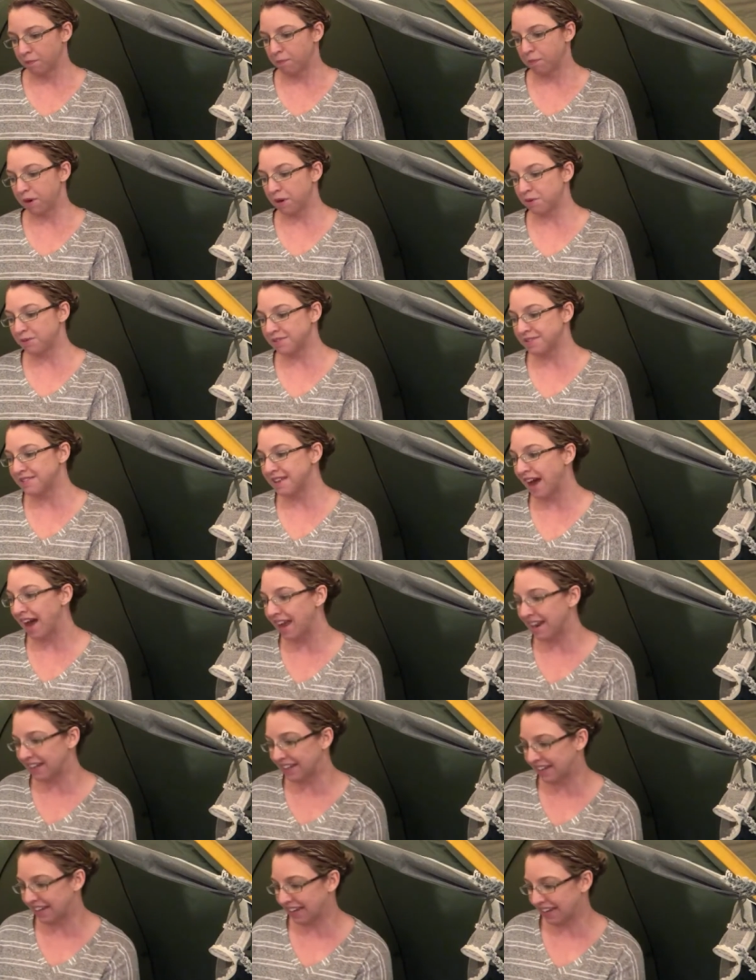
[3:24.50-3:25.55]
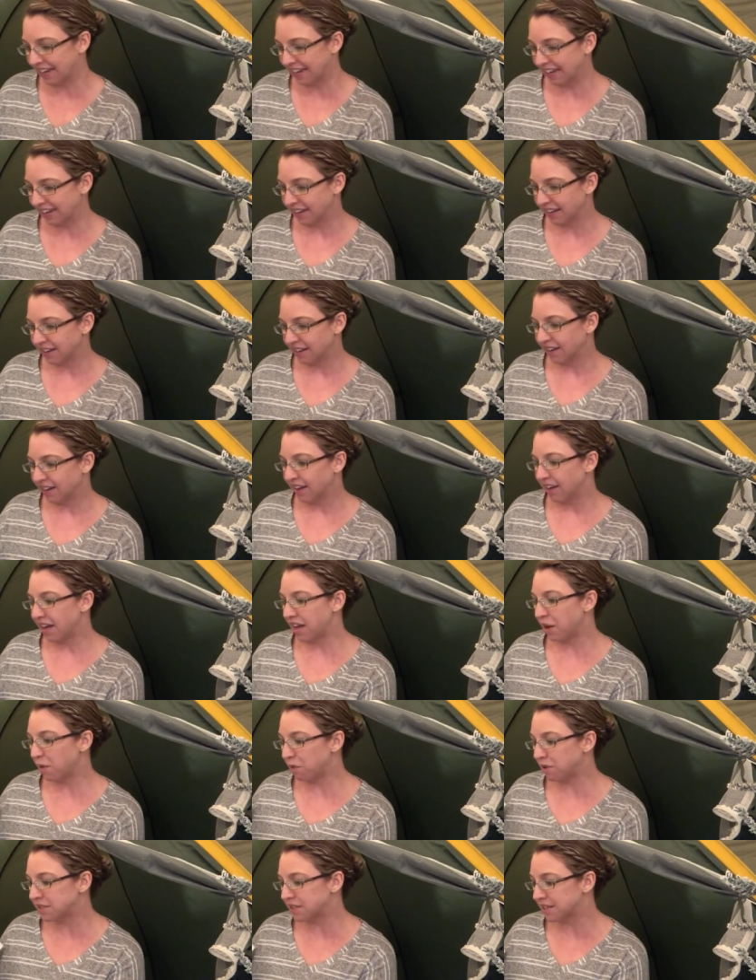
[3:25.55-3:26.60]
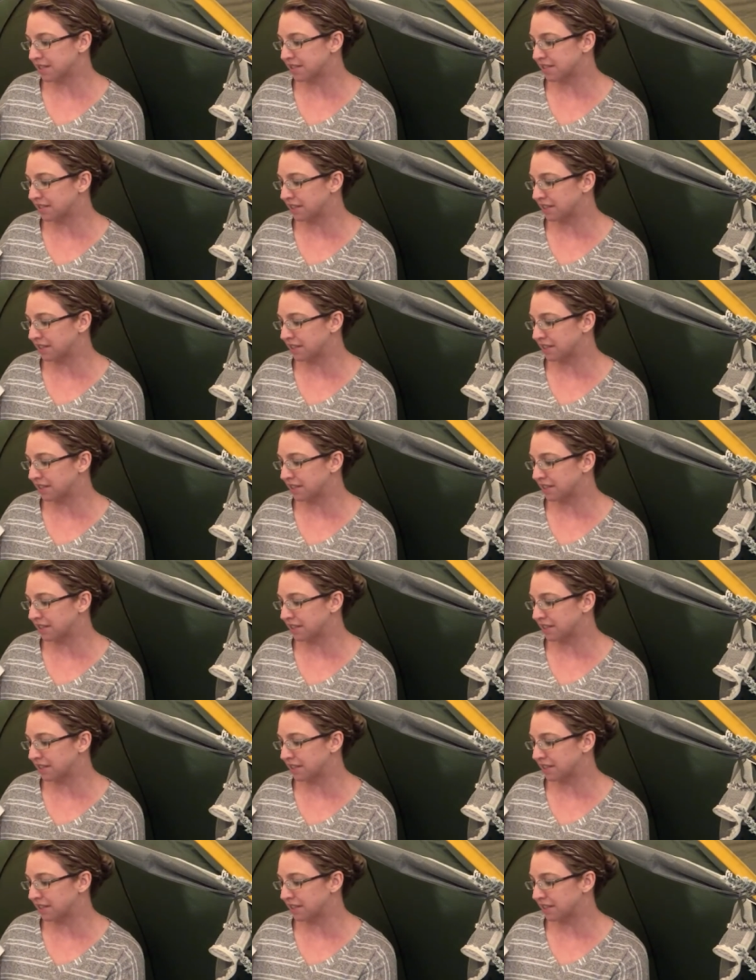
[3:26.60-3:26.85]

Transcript: But it was not a kitty. It was a